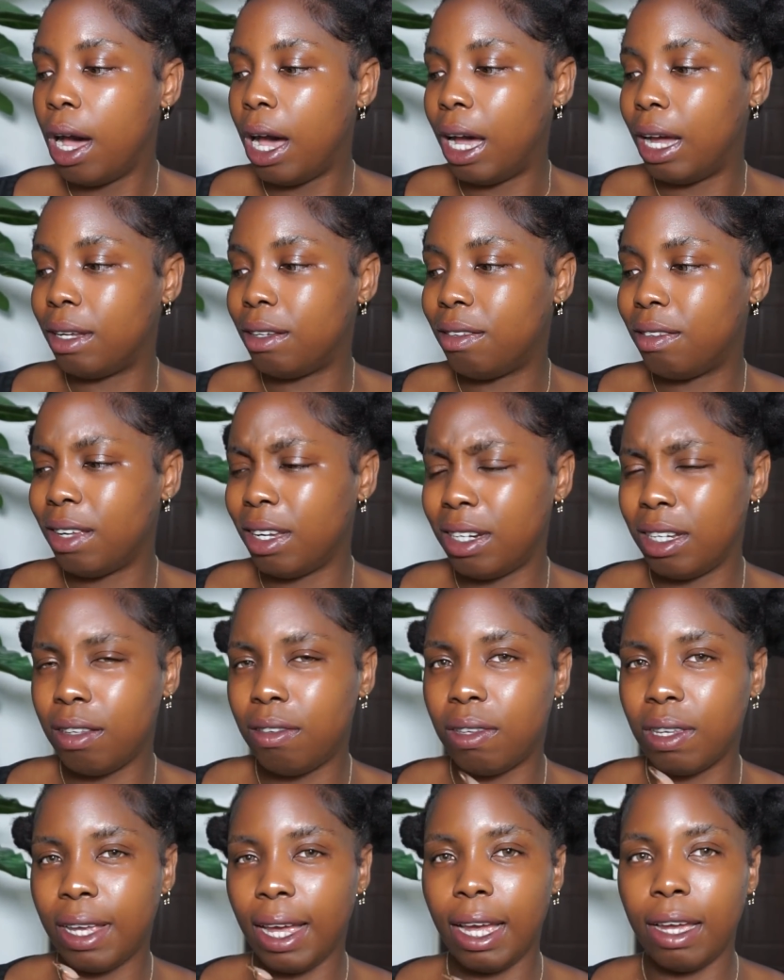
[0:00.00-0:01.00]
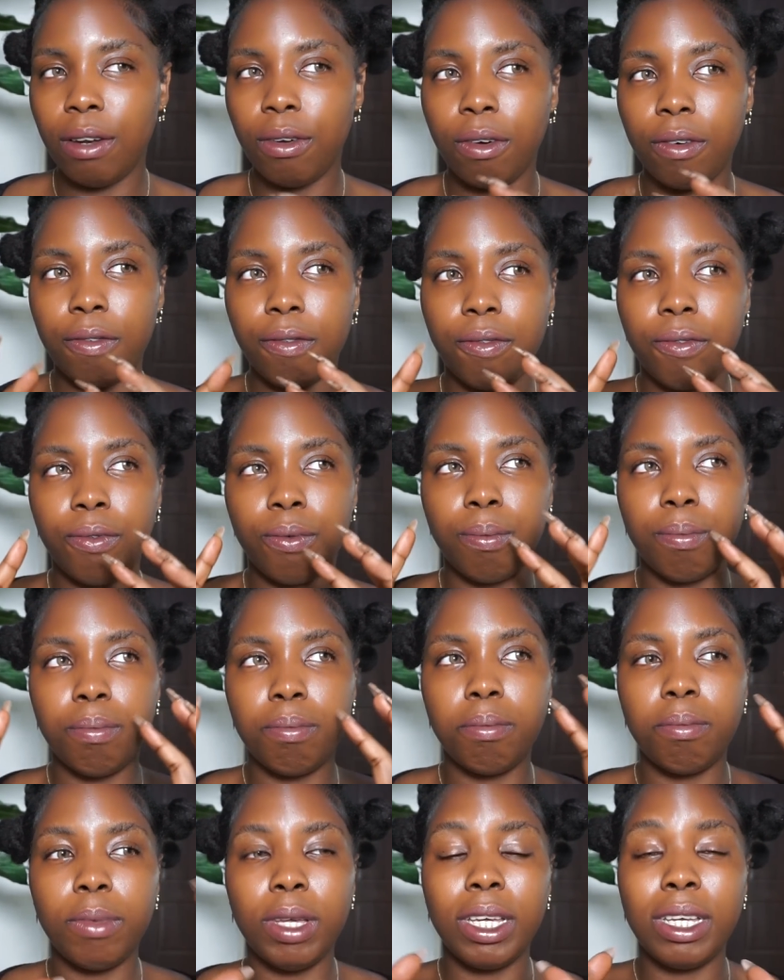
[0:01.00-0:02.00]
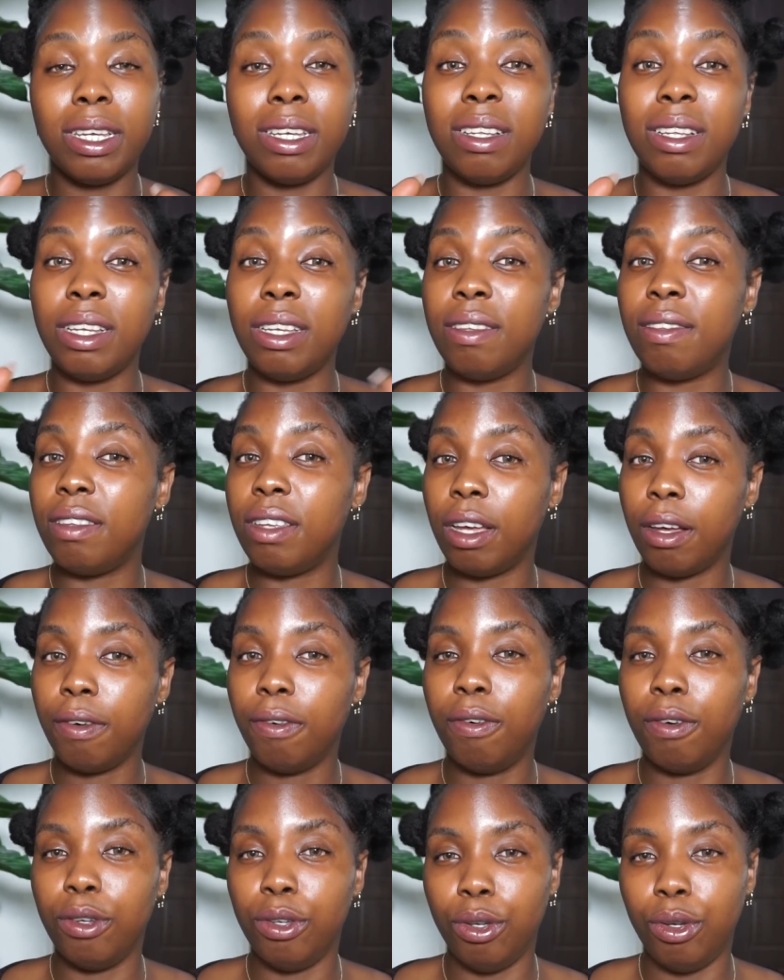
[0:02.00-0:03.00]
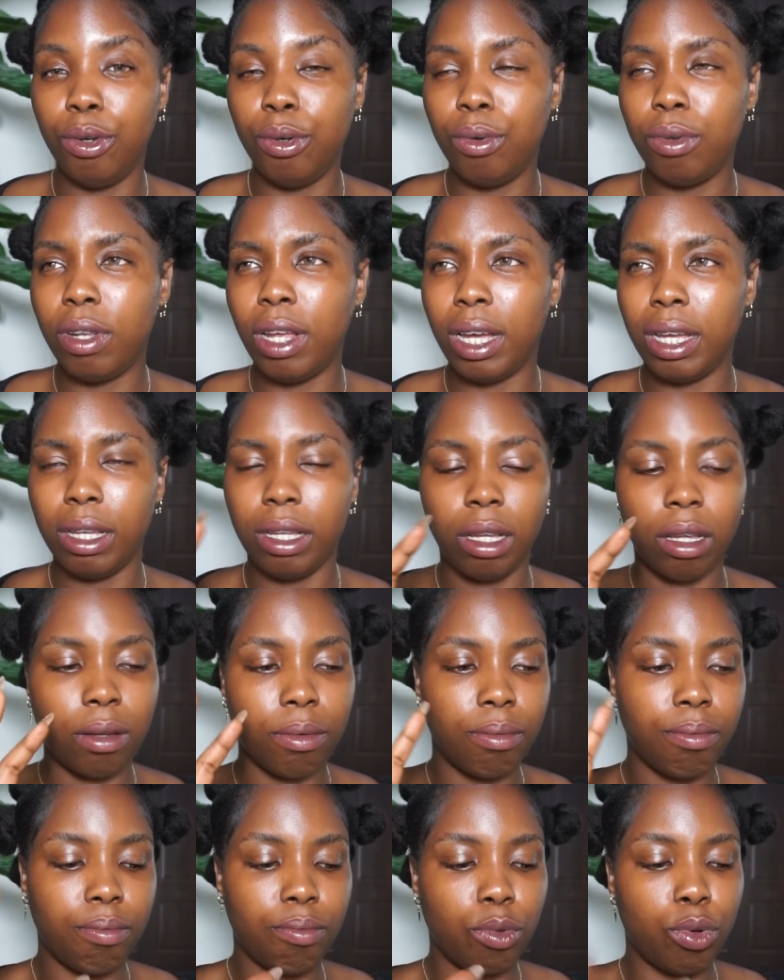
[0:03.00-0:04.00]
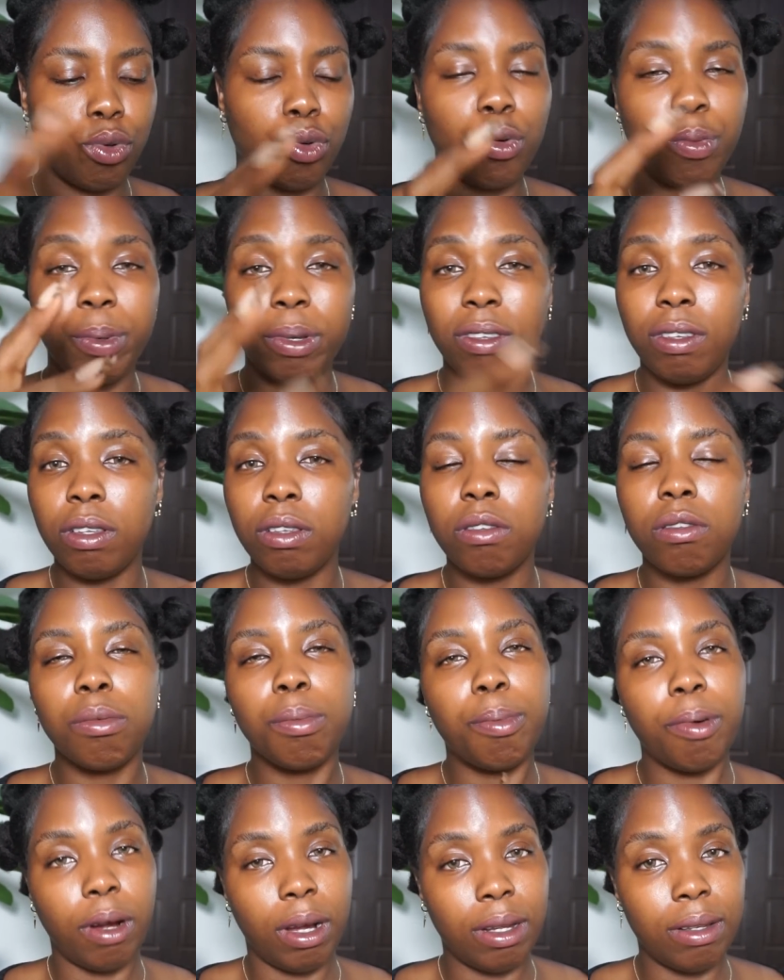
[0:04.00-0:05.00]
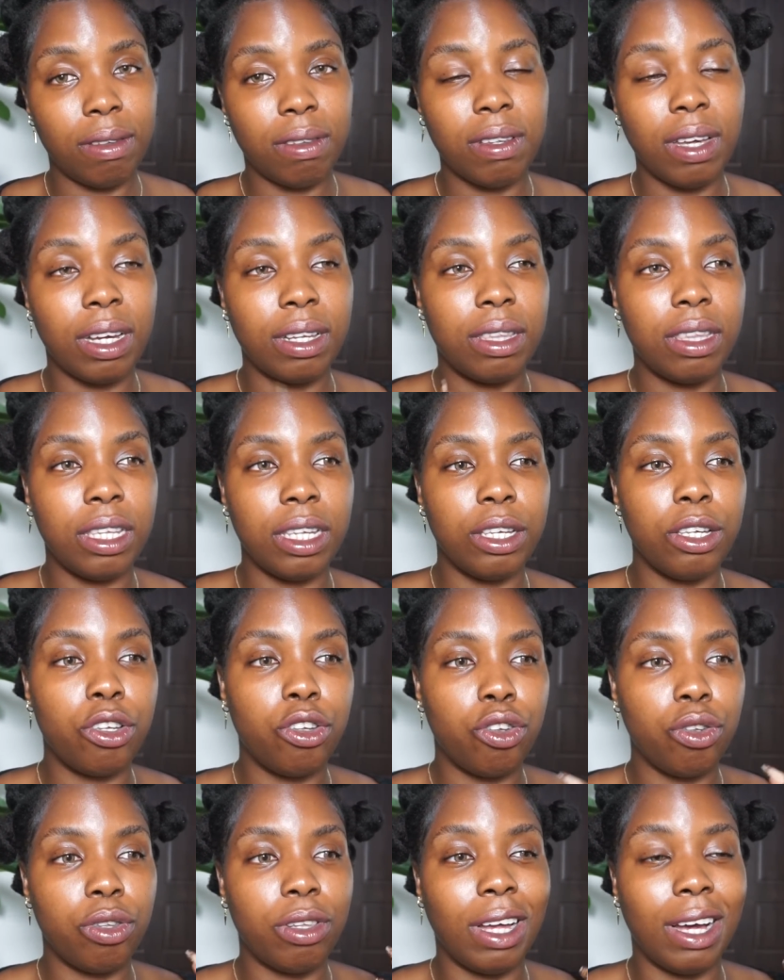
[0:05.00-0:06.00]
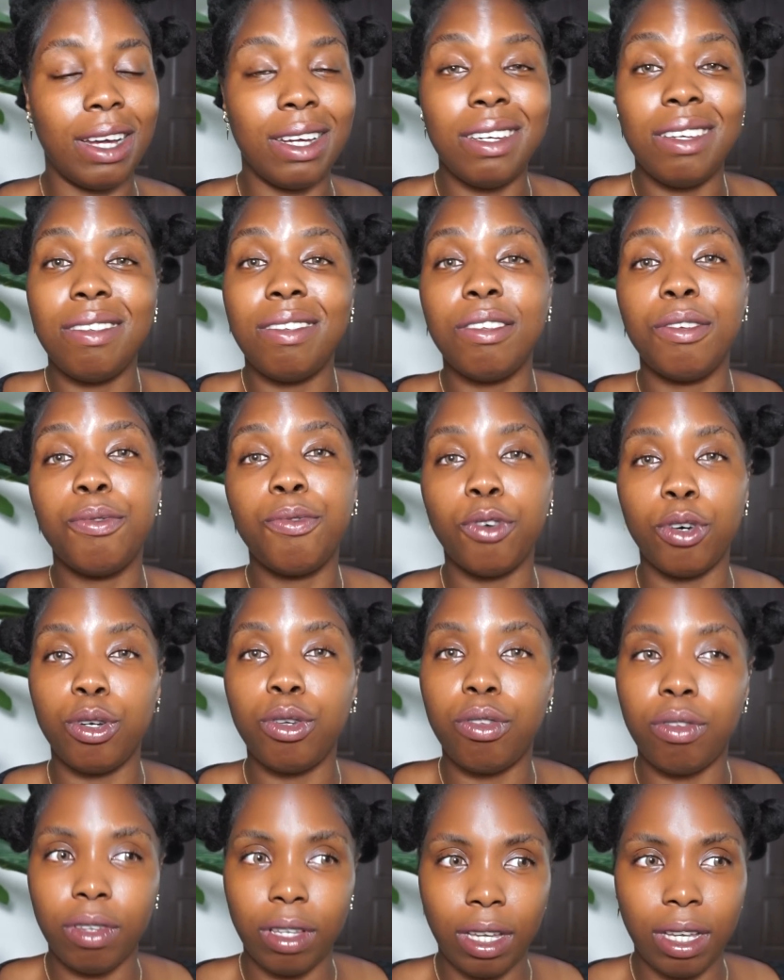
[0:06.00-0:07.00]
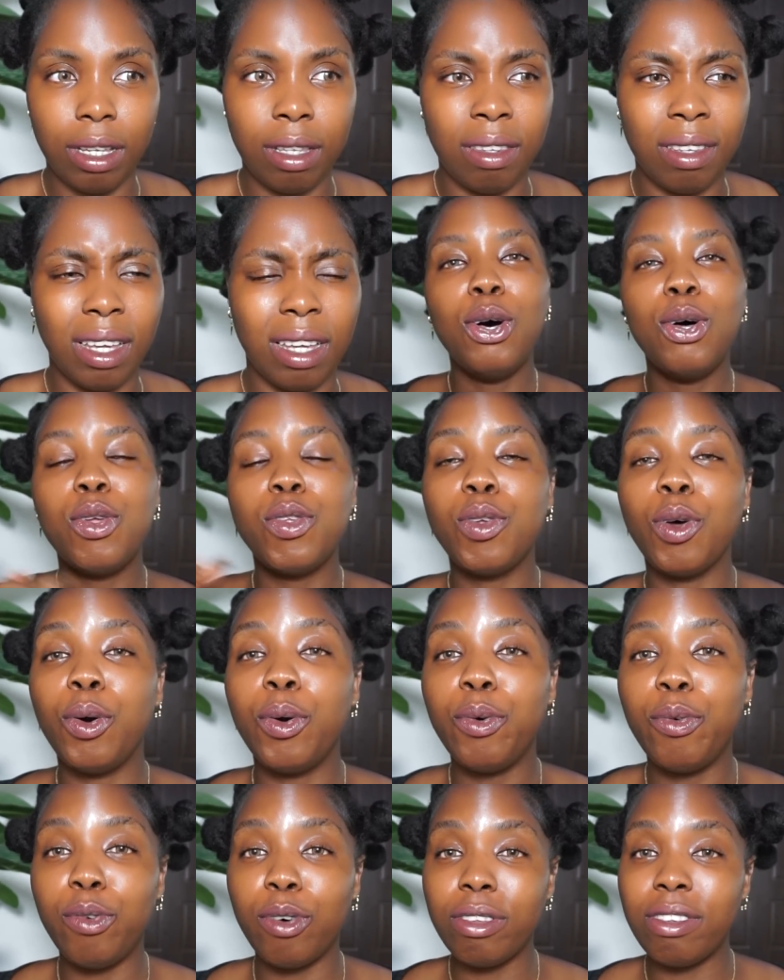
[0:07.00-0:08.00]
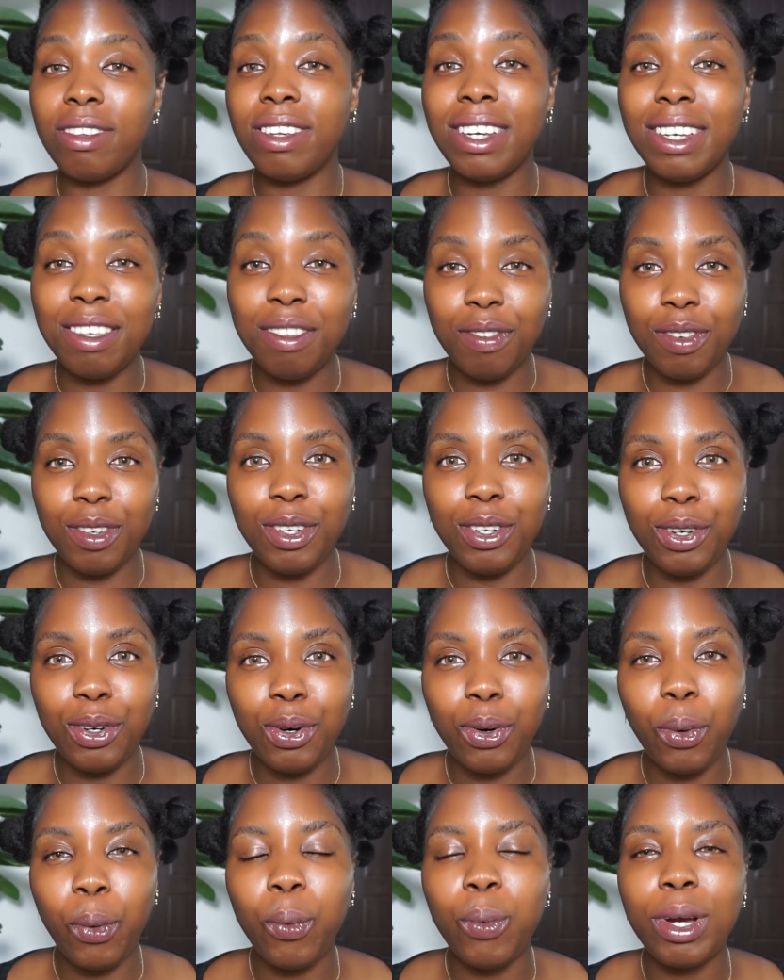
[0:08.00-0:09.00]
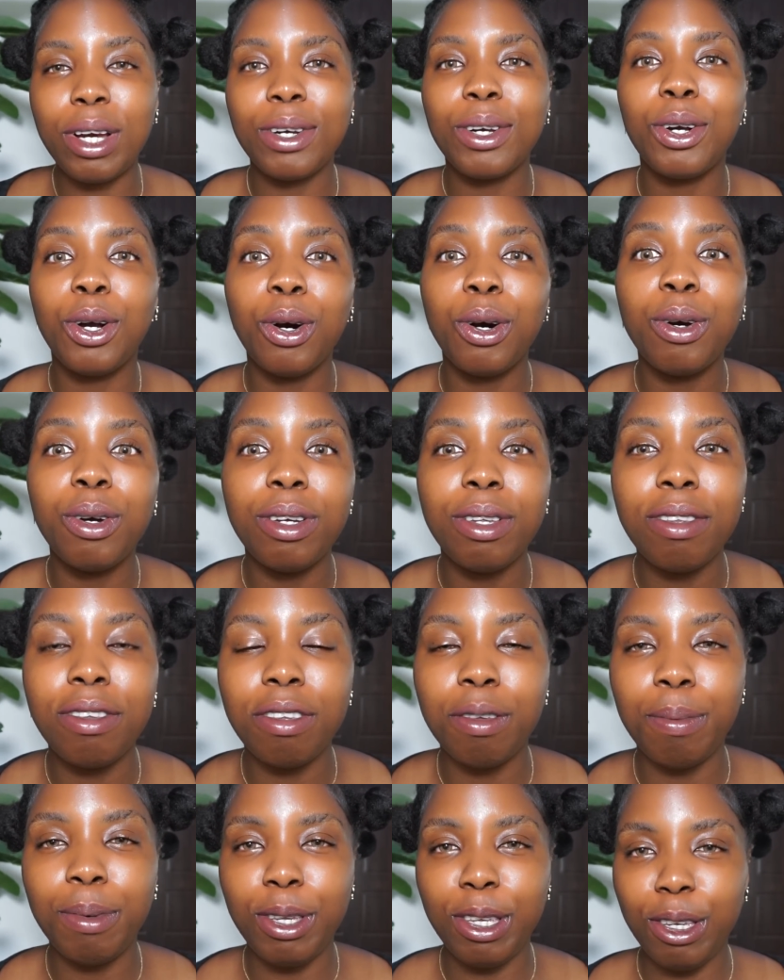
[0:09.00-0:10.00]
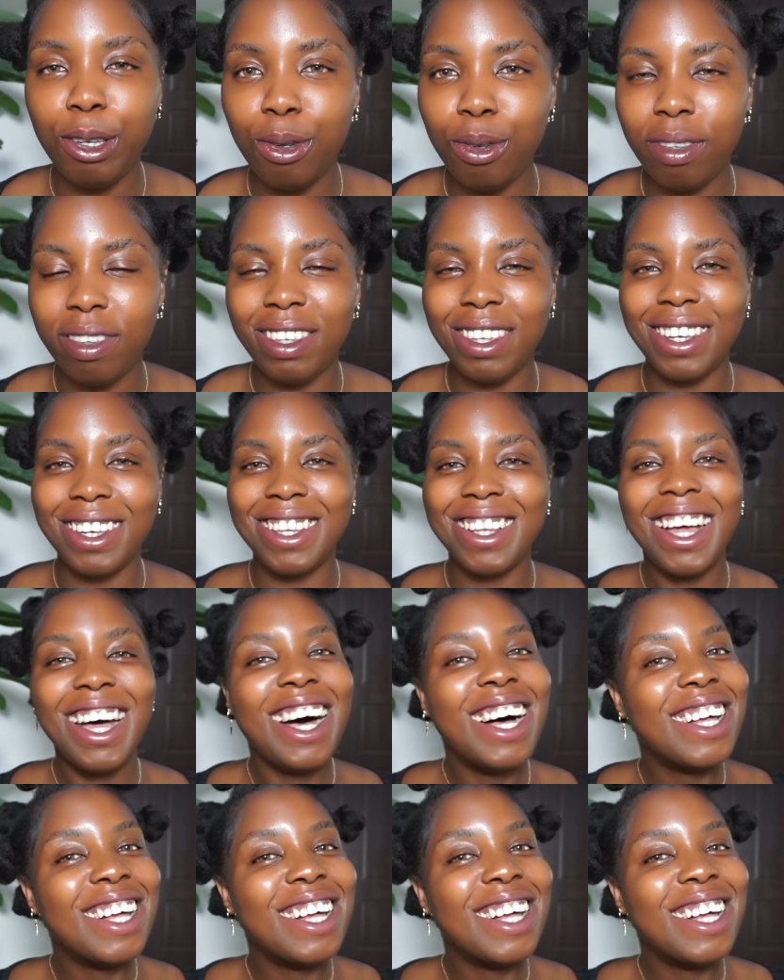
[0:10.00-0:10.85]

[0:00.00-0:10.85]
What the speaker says: I decided to kind of make it easier for you, like group it into brands I think that are easy for you to get. So for today's video, we're going to be using